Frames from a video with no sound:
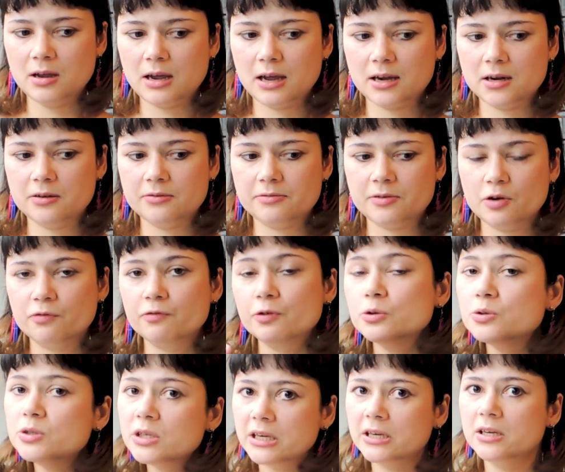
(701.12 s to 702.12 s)
kind of a
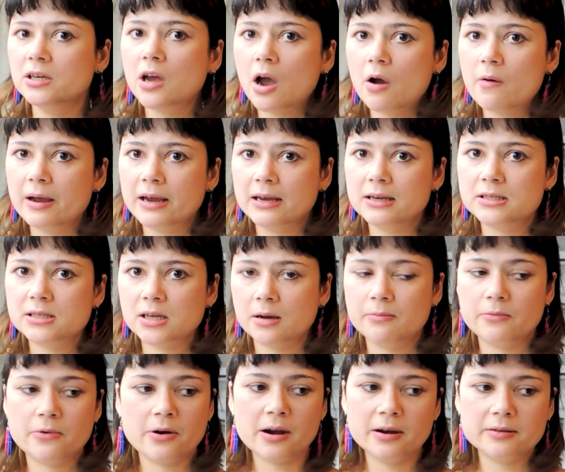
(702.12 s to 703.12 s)
routine going
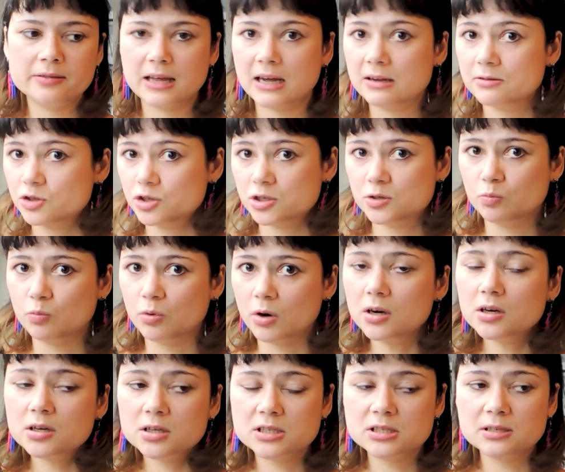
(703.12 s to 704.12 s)
somewhere and that just
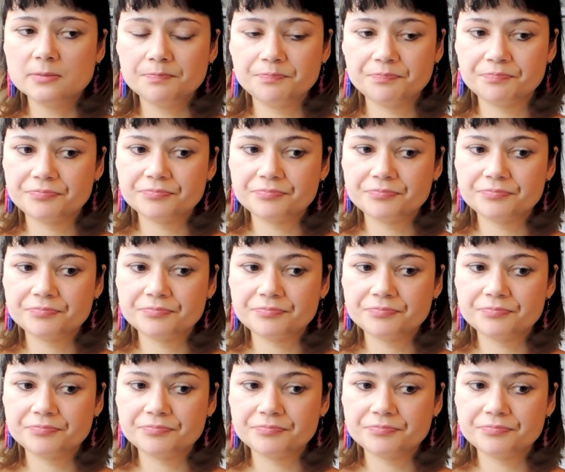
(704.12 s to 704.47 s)
works.